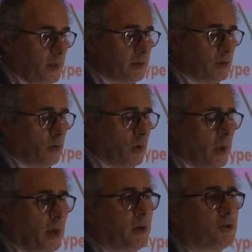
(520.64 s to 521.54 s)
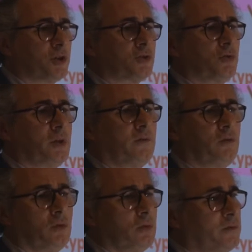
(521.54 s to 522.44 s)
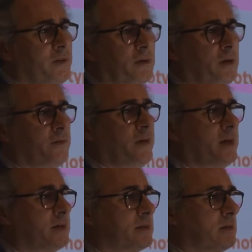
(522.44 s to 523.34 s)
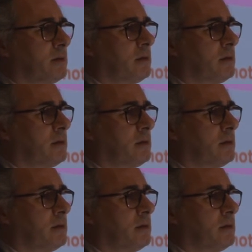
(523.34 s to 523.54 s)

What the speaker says: So just to give you very fast